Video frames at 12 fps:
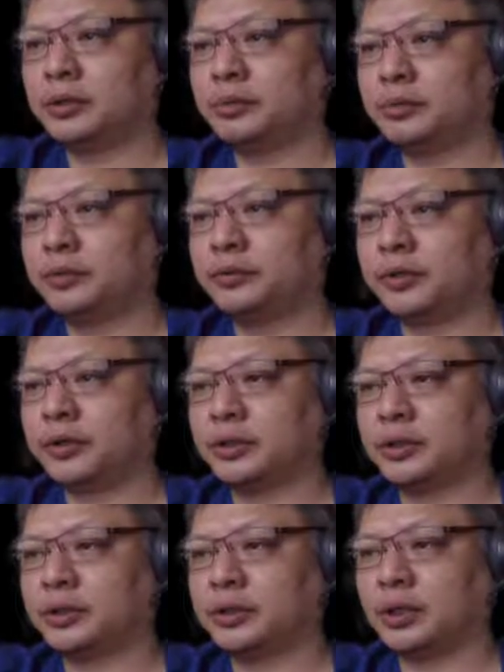Now this
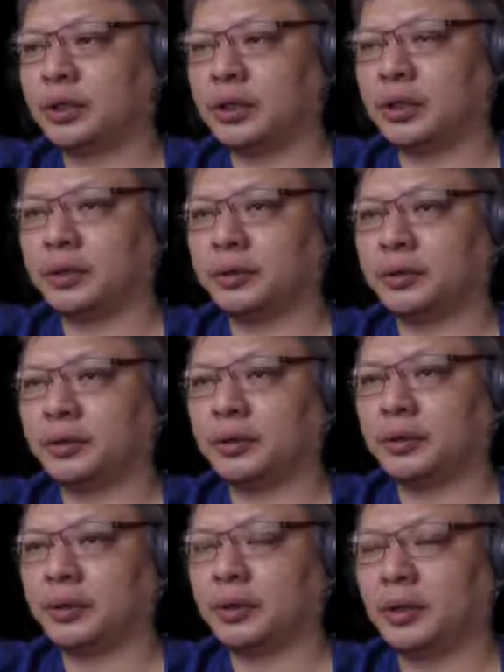move is
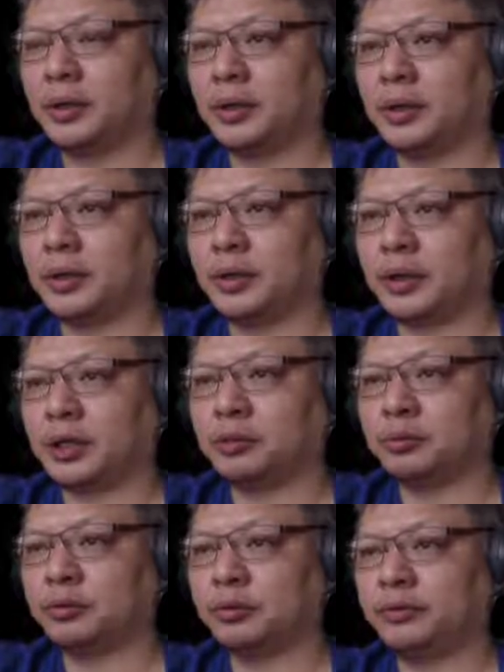a
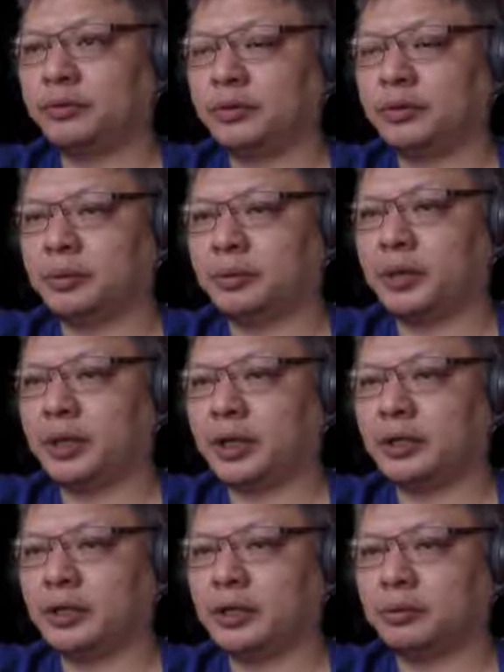nice move.
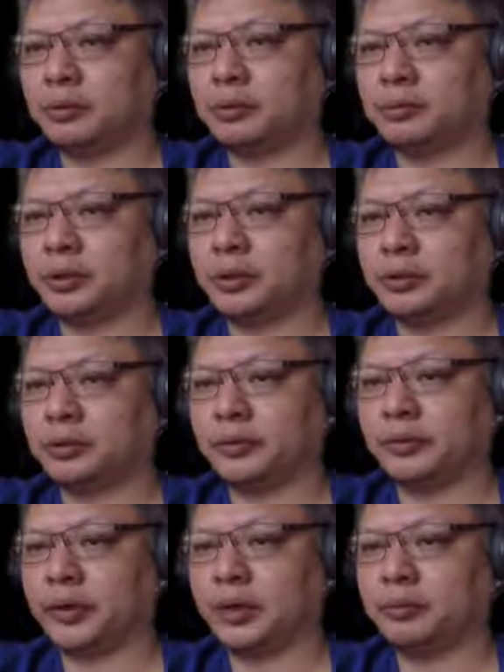The main idea would
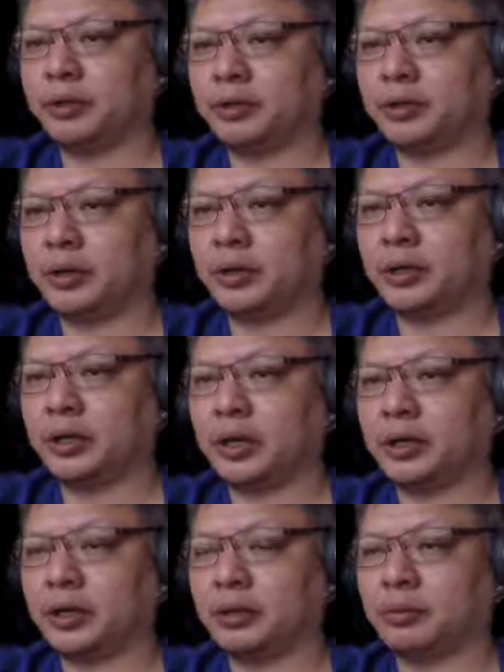be to develop the
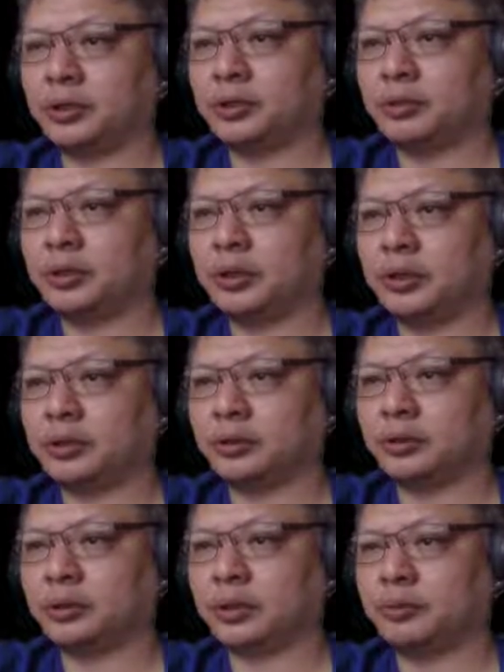Chariot r9 plus
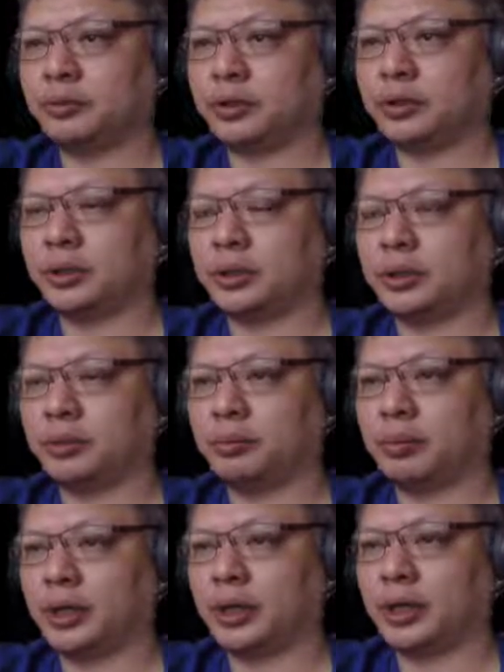3 to capture
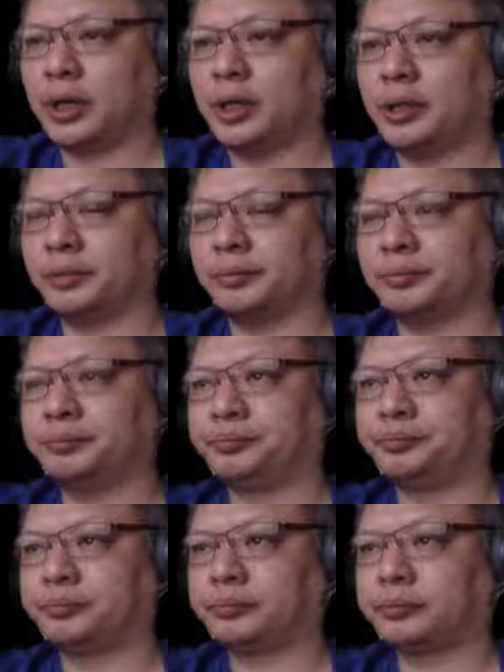the black
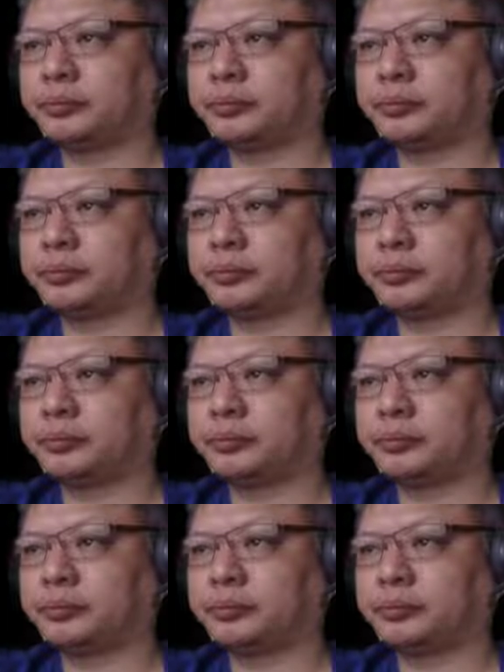cannon.